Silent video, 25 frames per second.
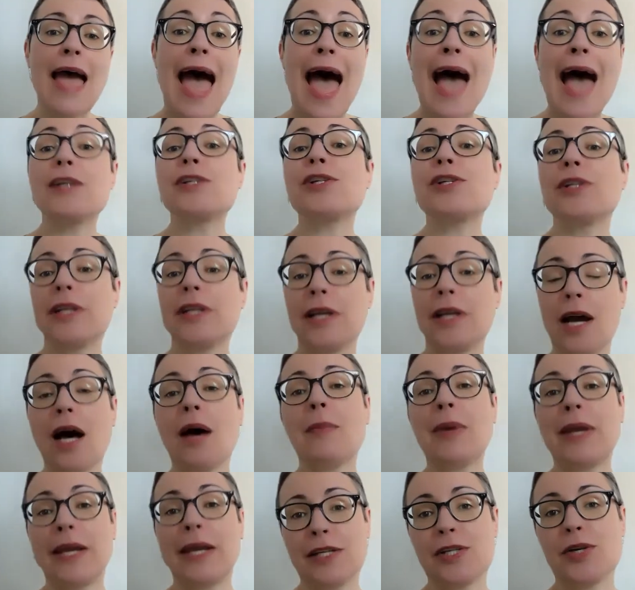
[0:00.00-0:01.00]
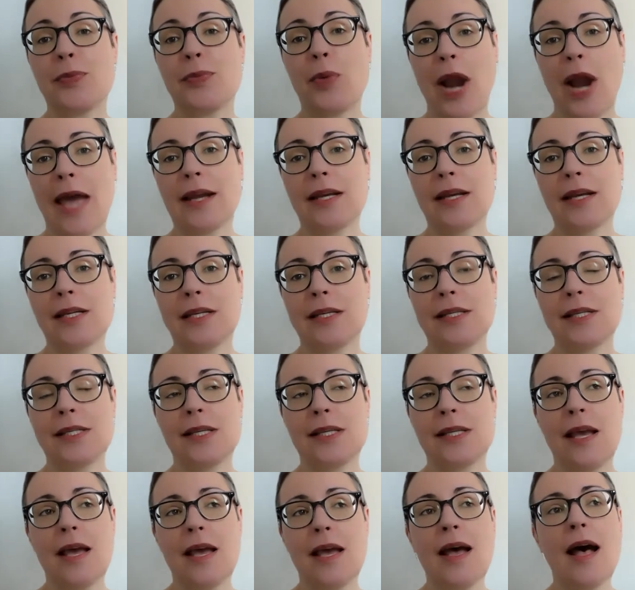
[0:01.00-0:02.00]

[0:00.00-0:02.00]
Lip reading: actually coming into practice.